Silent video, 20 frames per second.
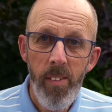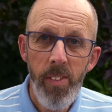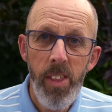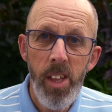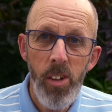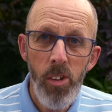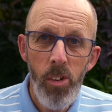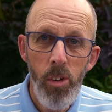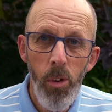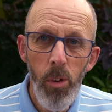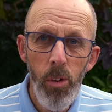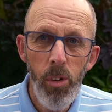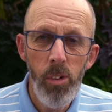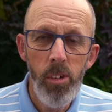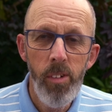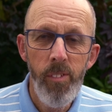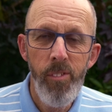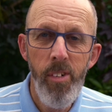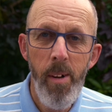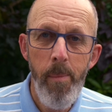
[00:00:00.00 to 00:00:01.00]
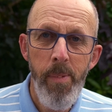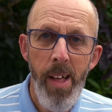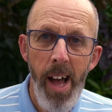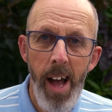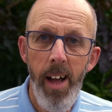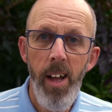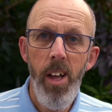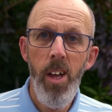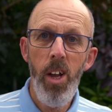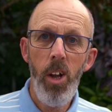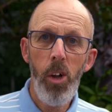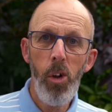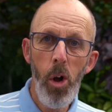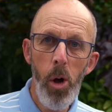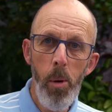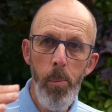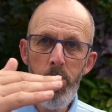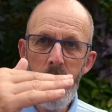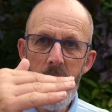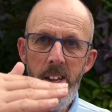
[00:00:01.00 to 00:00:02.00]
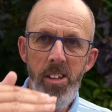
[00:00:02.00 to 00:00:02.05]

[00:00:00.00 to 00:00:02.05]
the dust from that comes